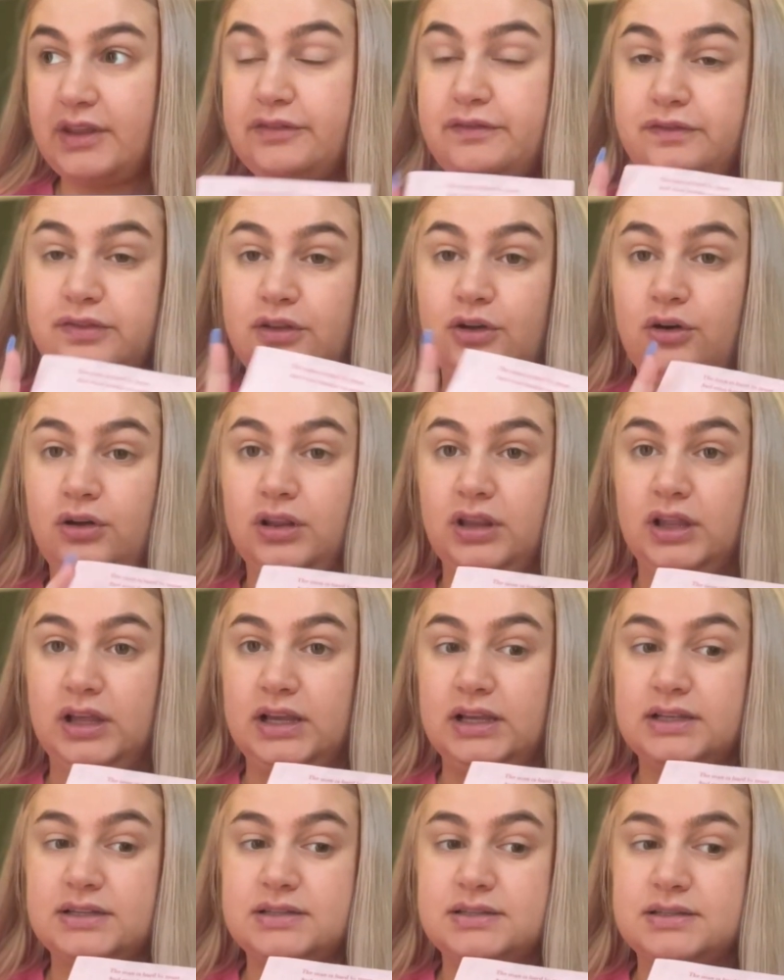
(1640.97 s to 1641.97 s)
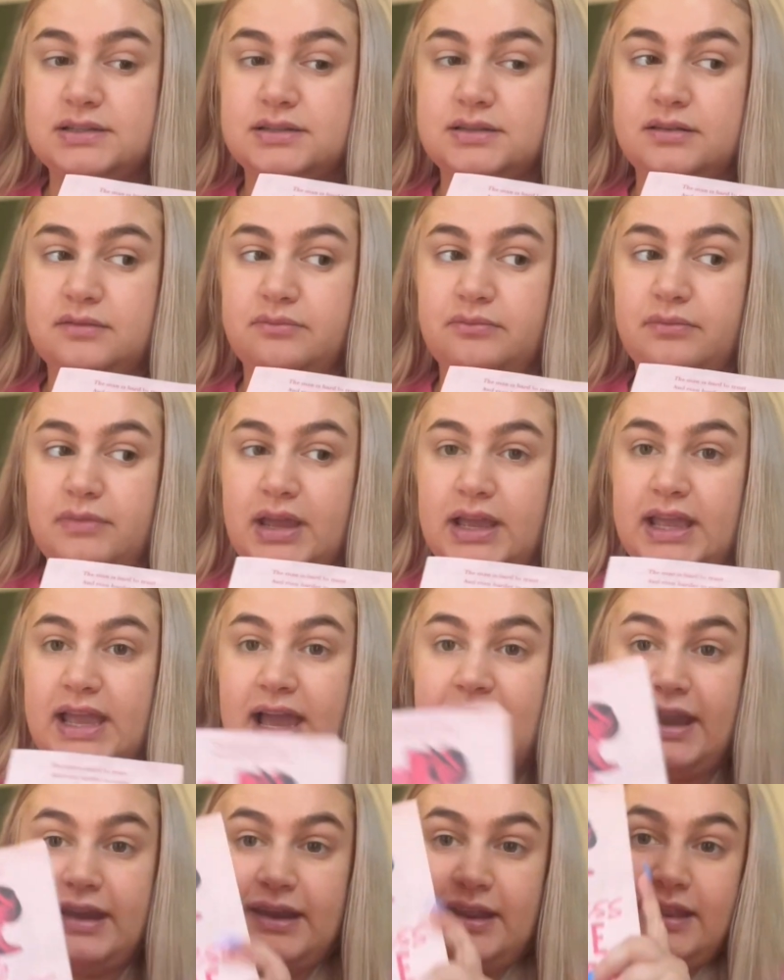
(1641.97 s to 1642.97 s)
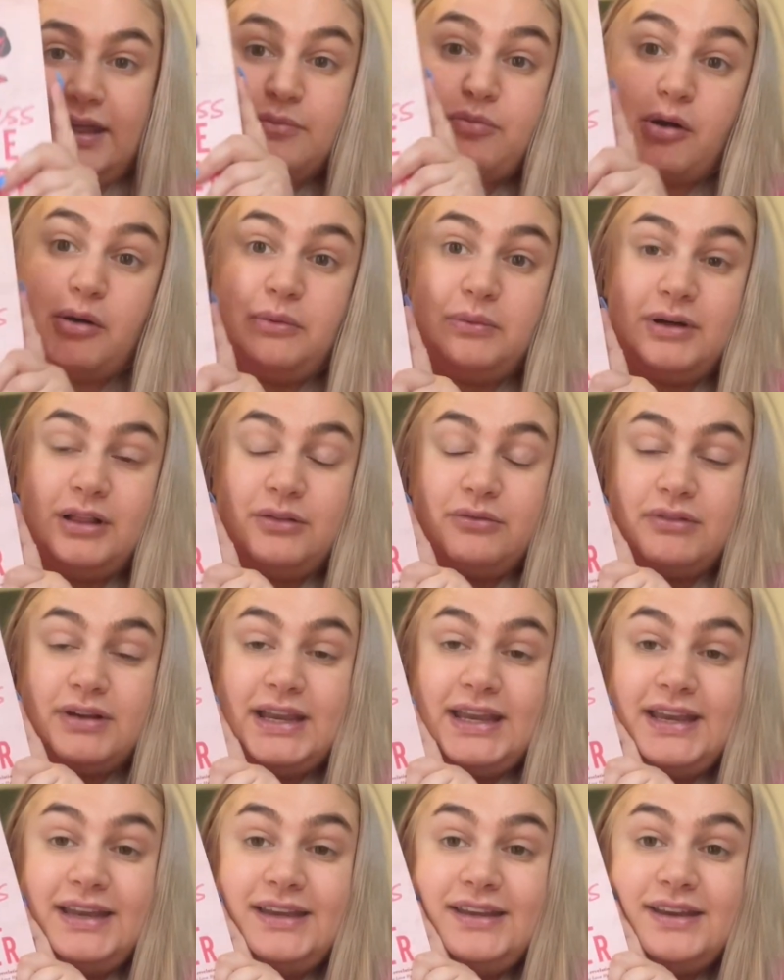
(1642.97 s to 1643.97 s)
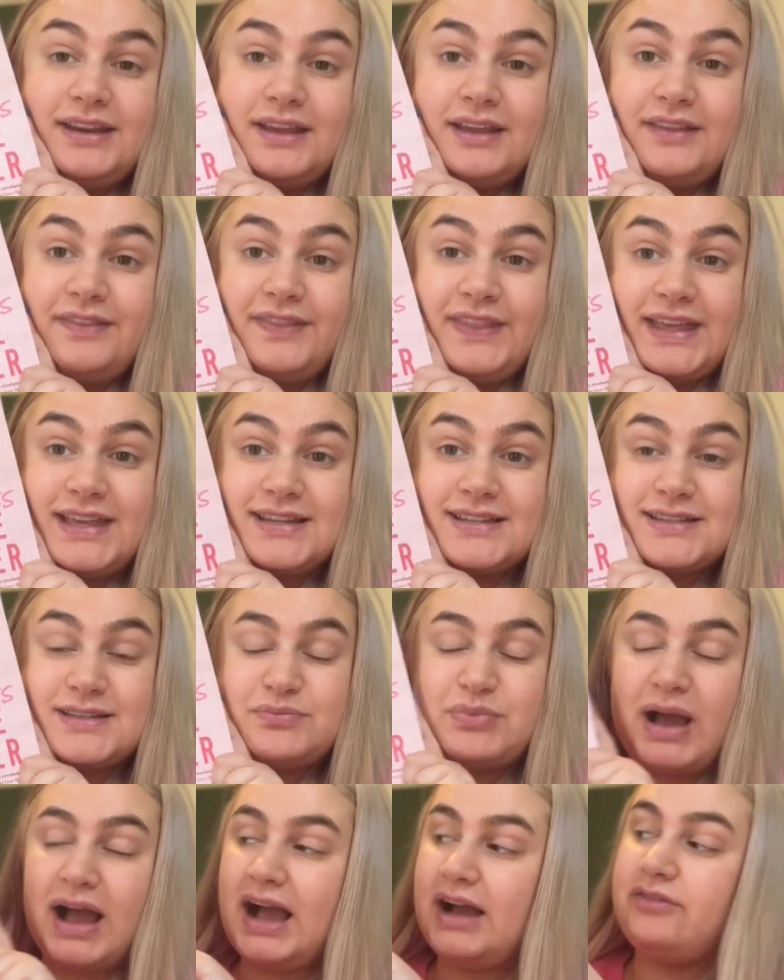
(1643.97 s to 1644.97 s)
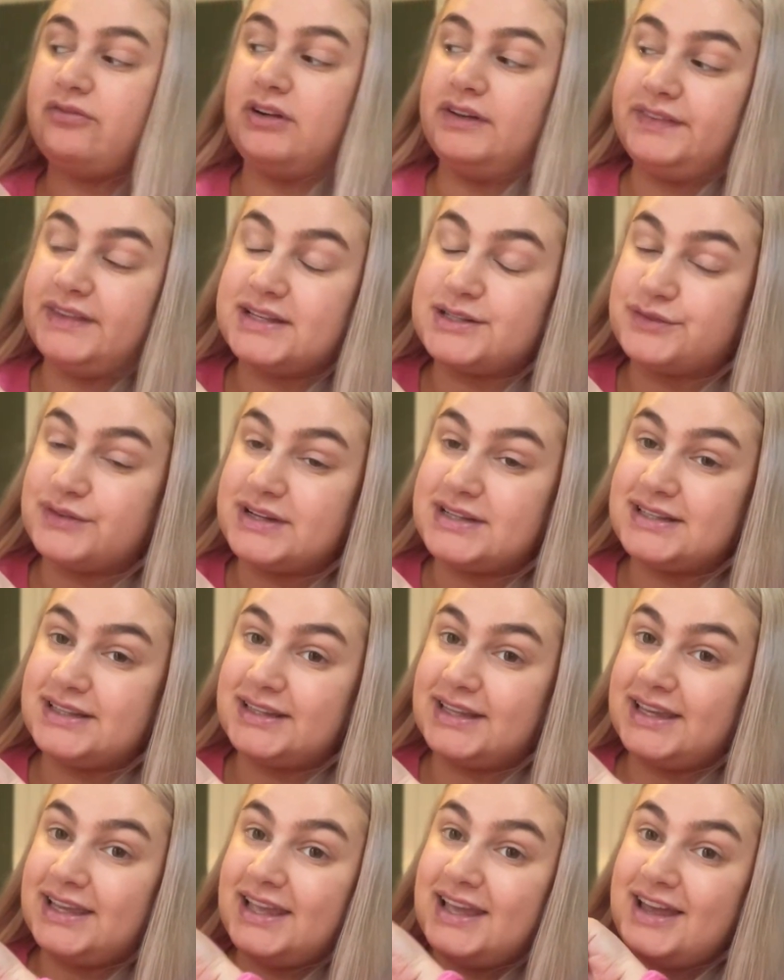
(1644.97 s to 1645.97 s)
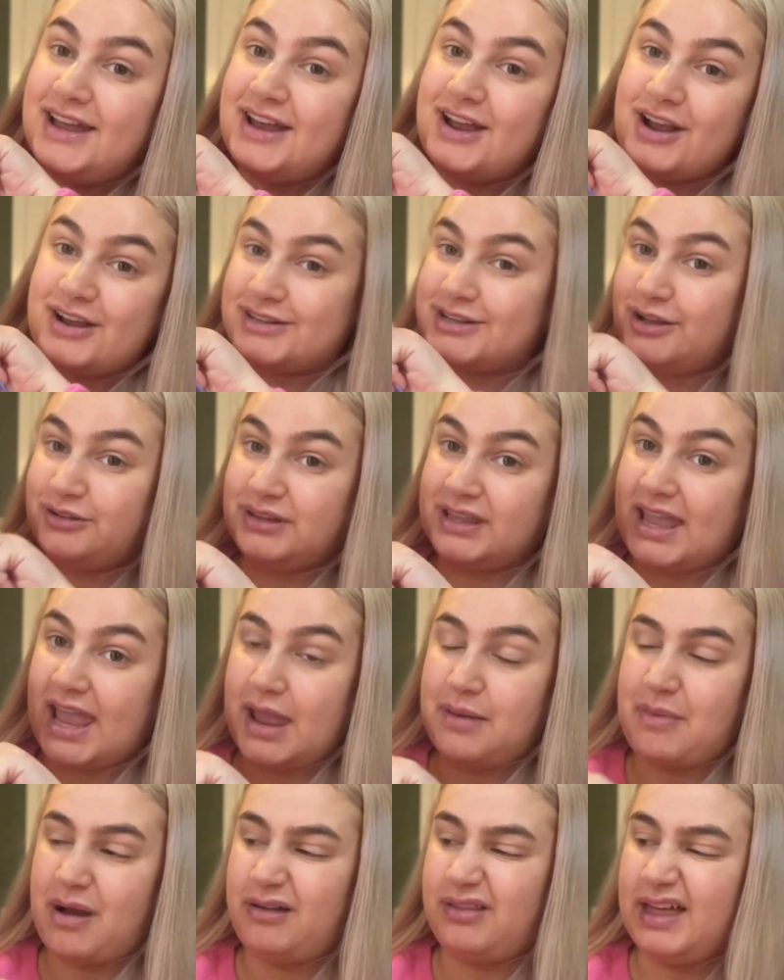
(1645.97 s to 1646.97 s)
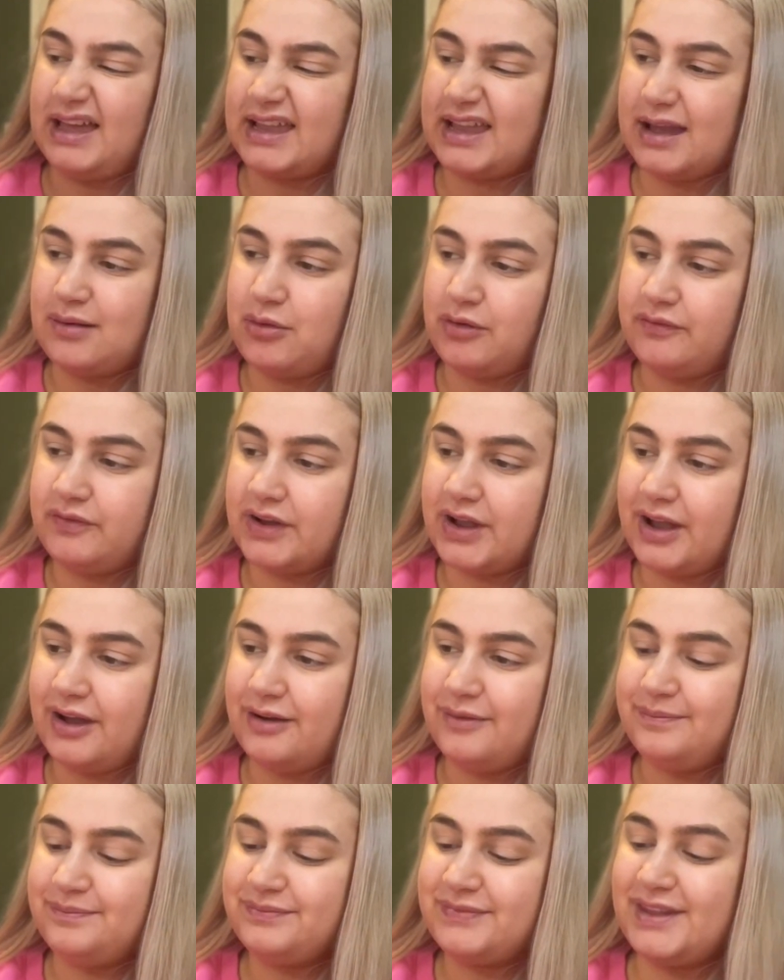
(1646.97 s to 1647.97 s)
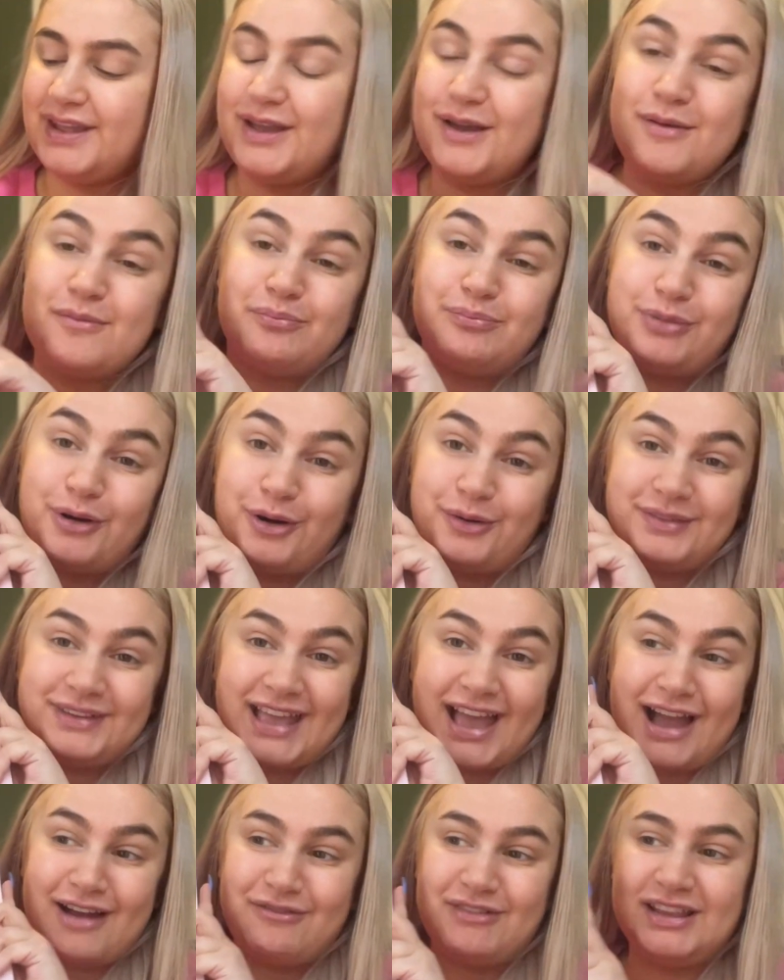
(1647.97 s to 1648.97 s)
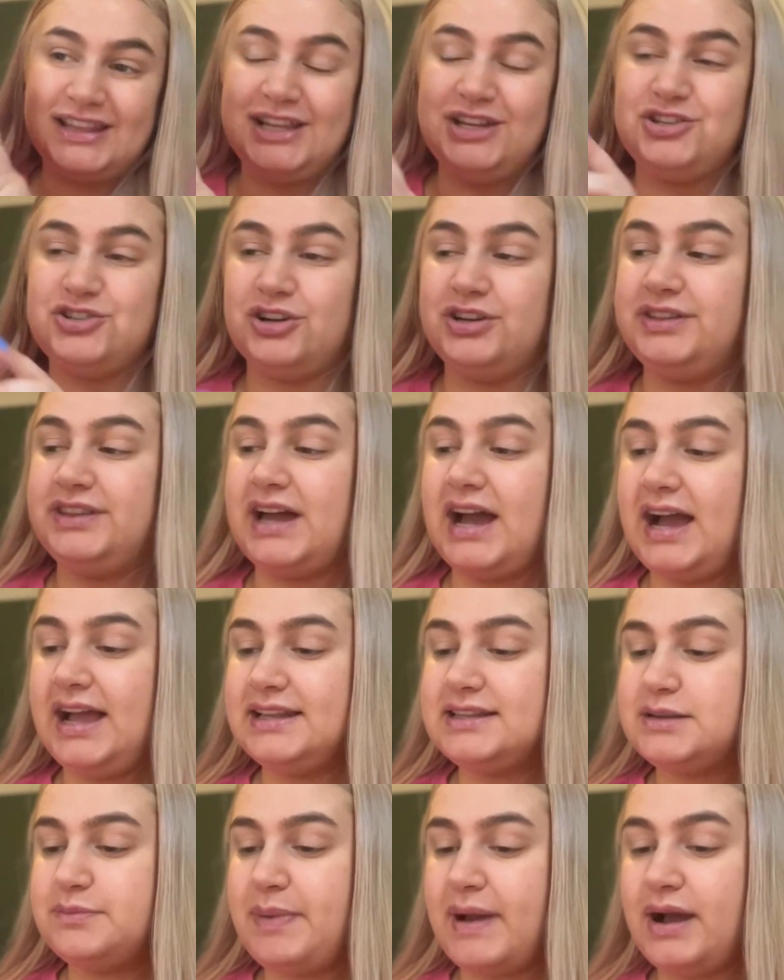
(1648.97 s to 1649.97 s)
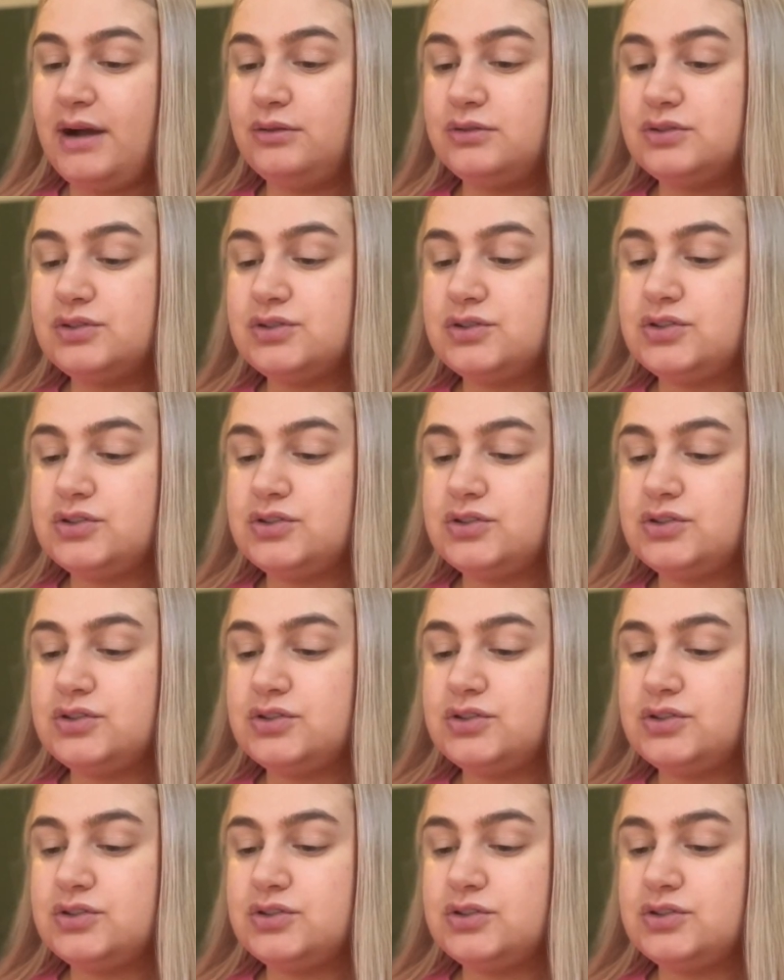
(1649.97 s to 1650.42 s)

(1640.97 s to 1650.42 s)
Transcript: Flawless again, and I probably will read this, but I have read this recently because it only came out like a month ago. But yeah, really enjoyed that. It's about